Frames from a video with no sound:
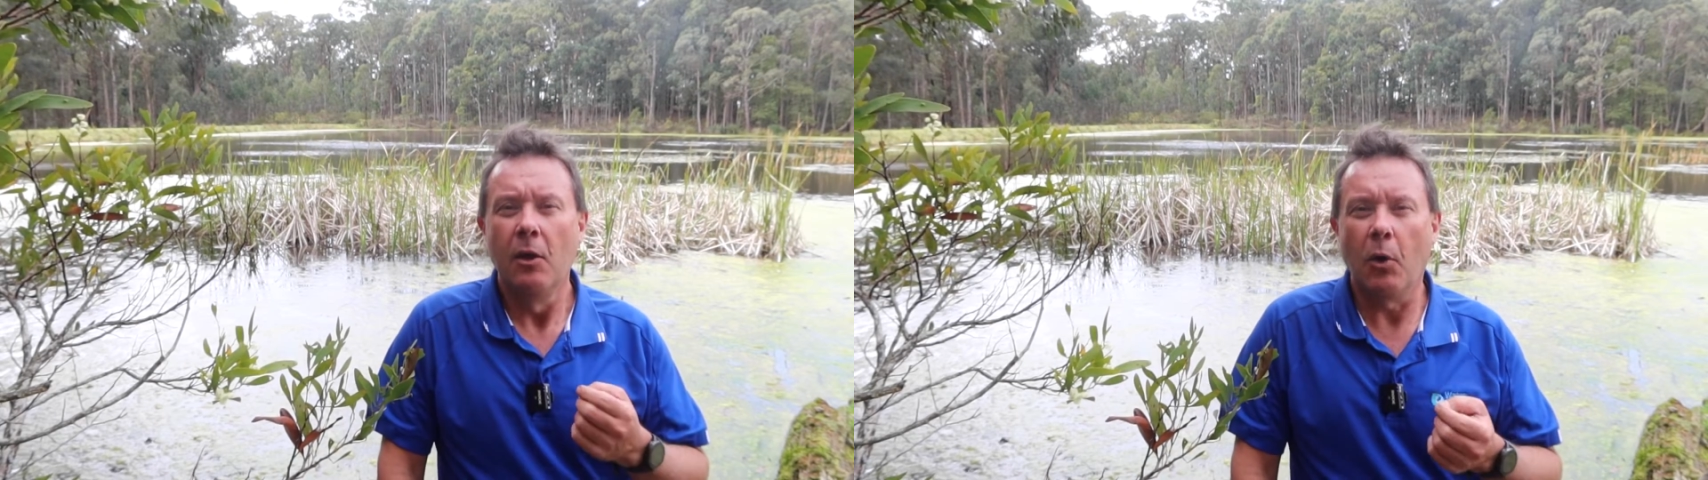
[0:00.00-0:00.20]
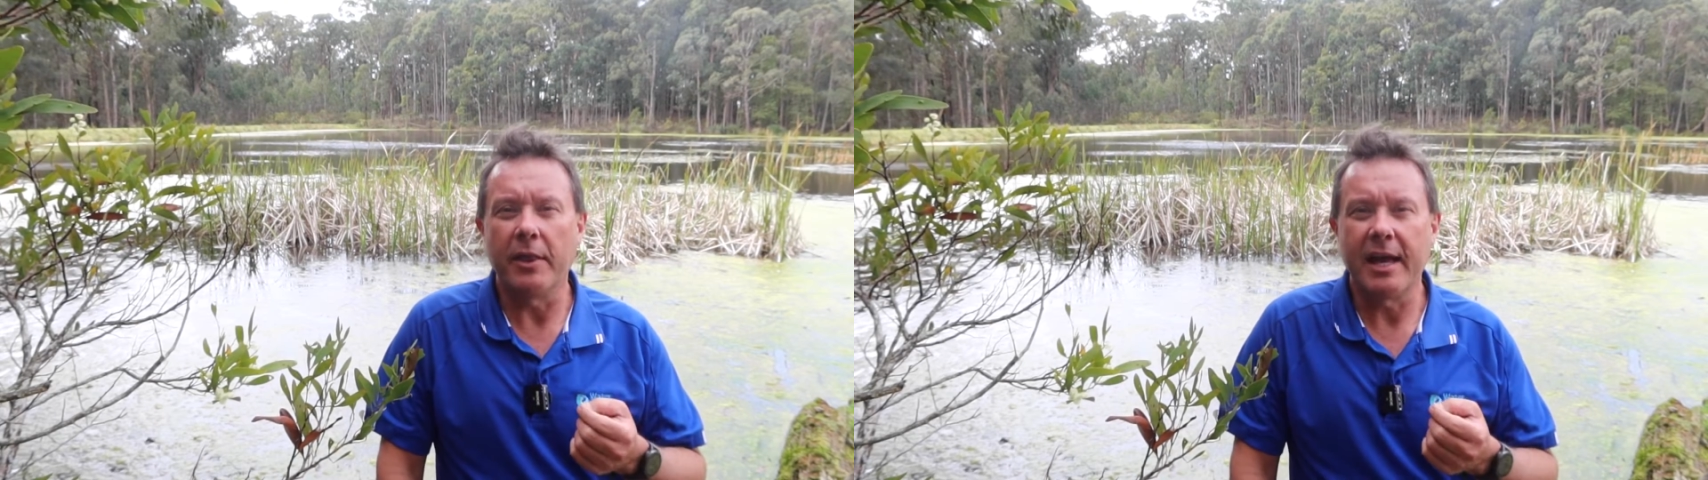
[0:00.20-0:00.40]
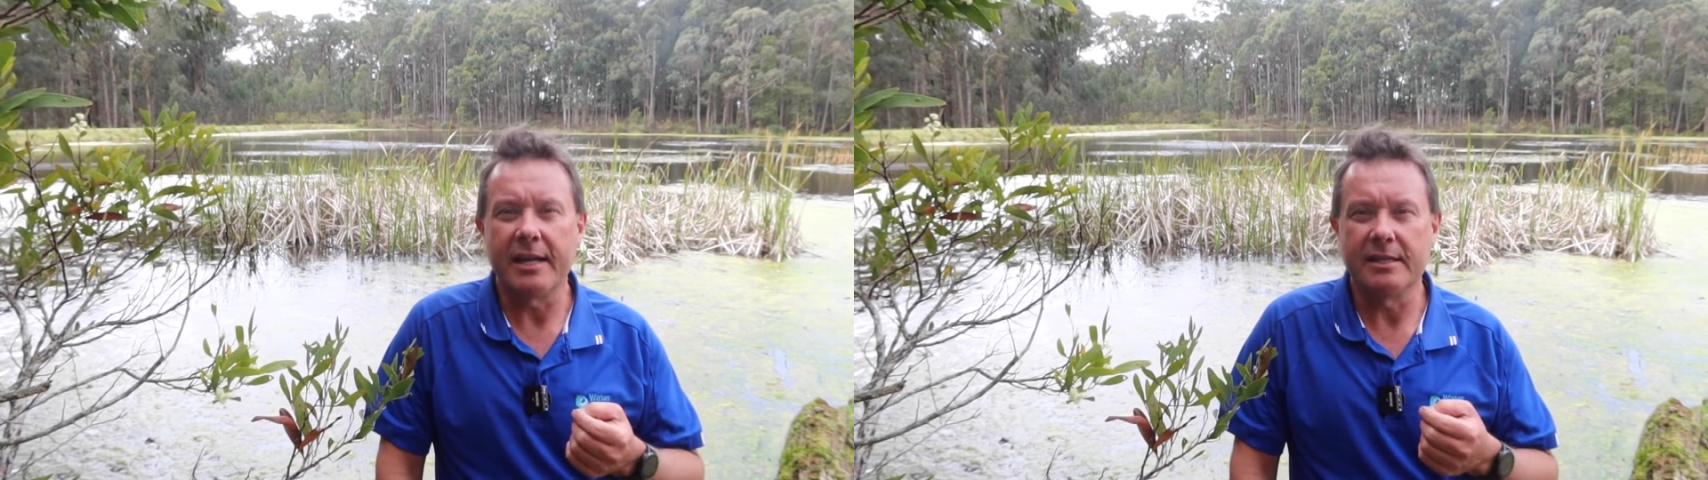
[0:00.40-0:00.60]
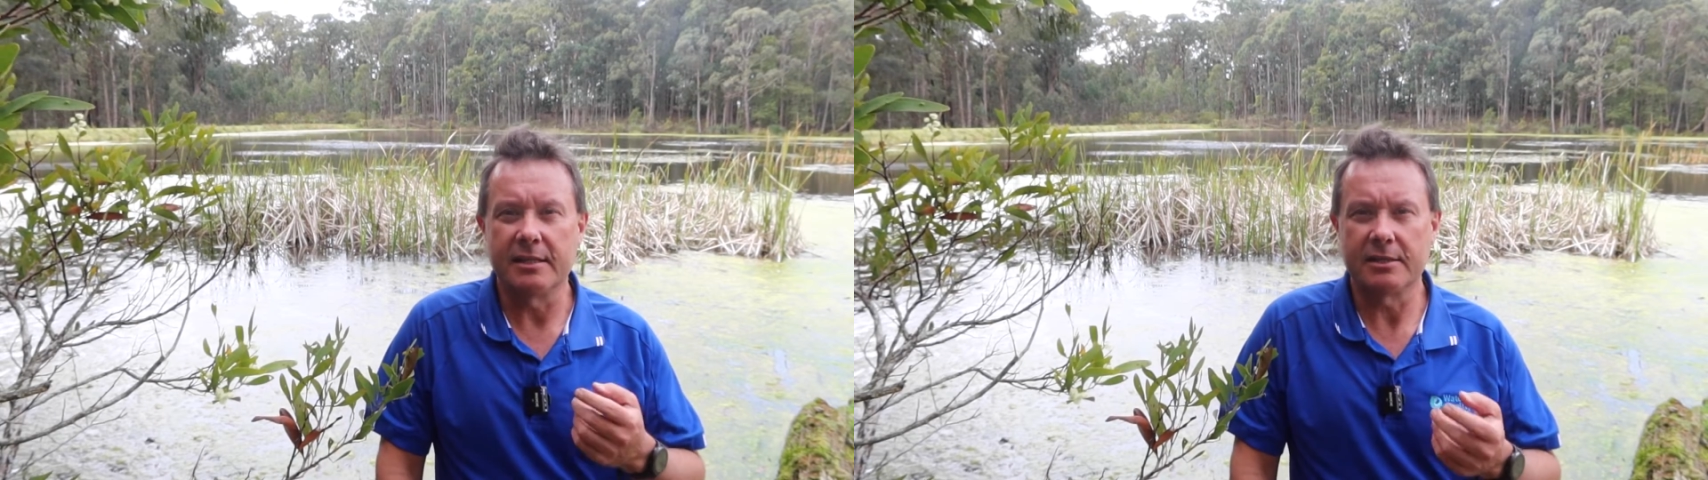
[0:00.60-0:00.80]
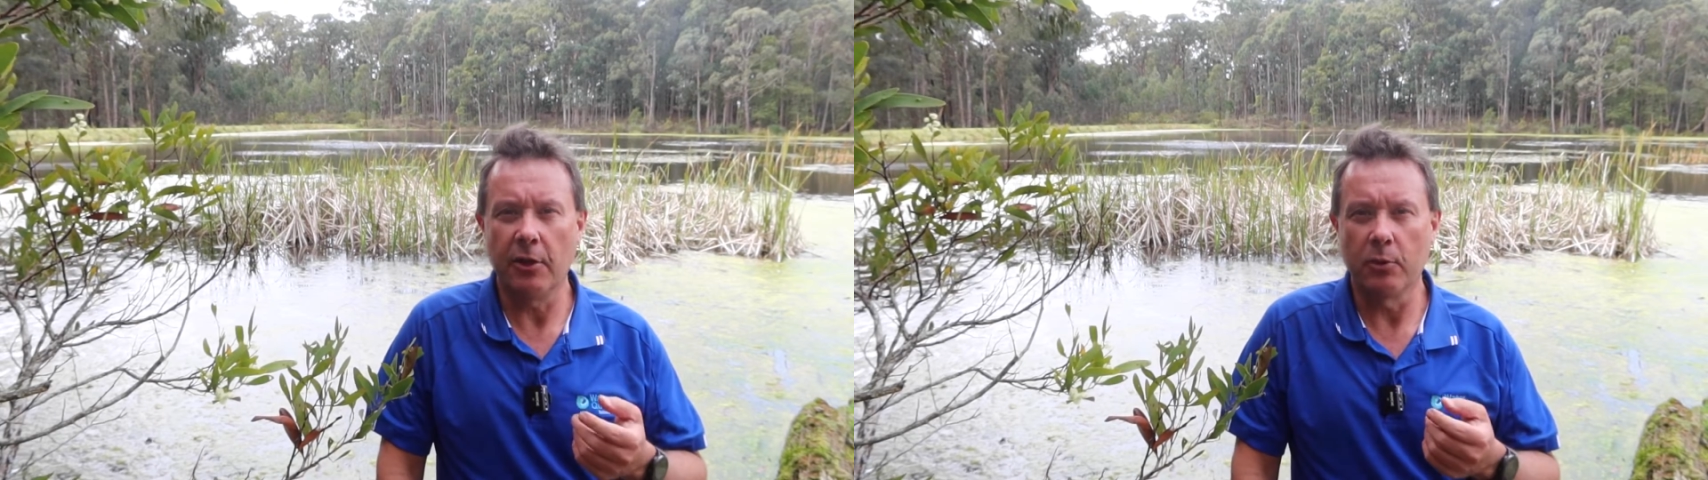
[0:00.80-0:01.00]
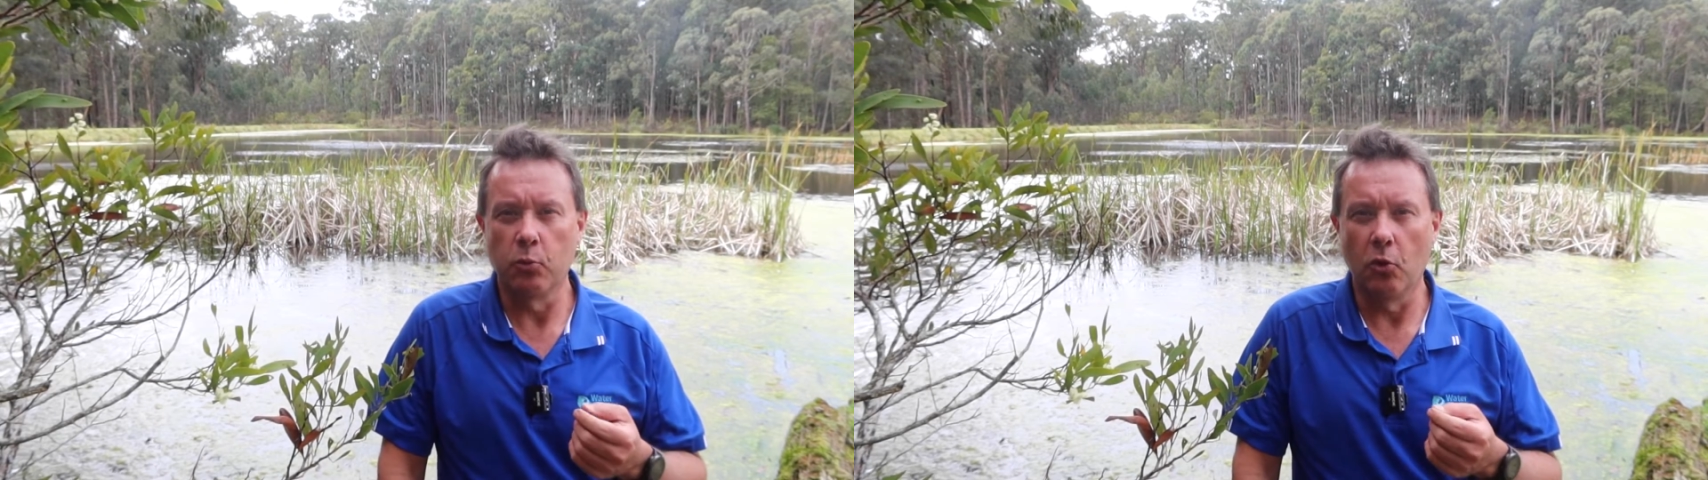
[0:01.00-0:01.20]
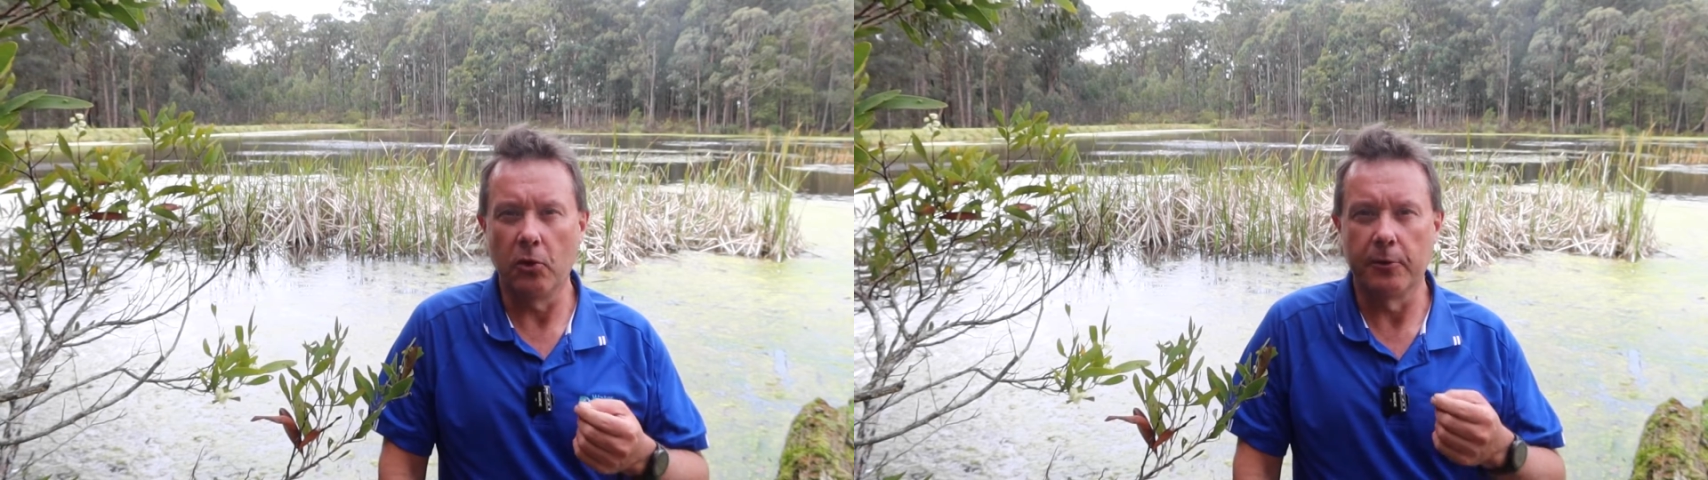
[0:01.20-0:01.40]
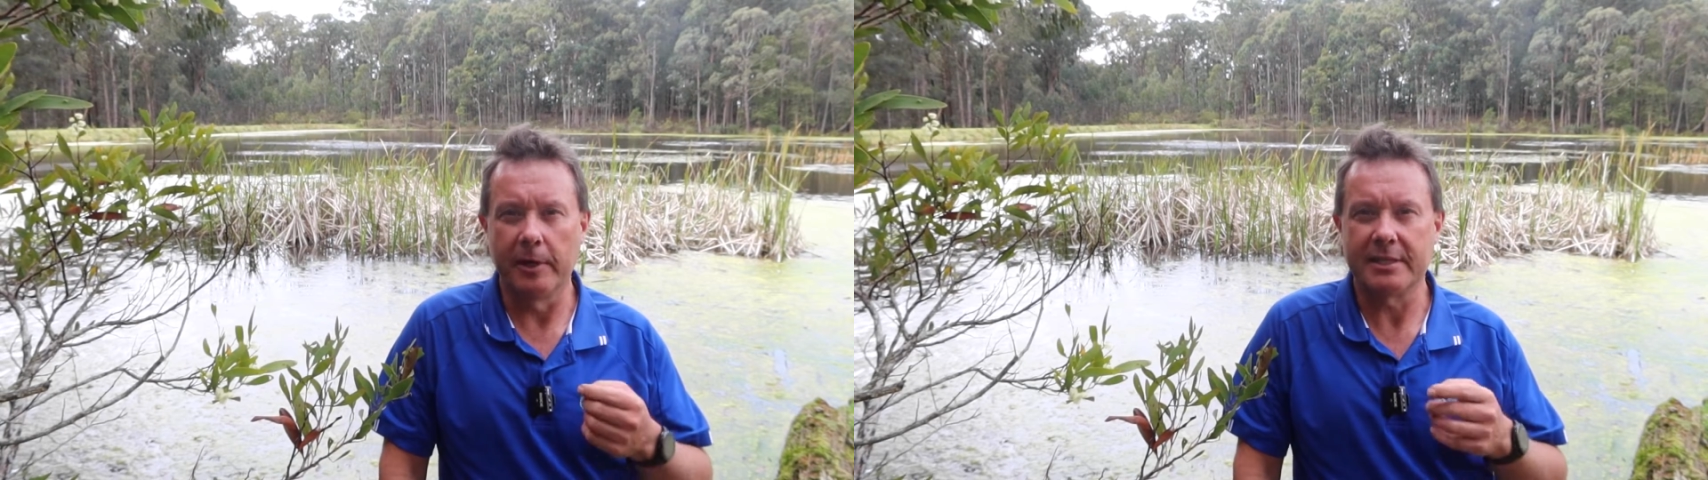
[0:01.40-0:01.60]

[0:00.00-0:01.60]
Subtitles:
What that is, it's not the water,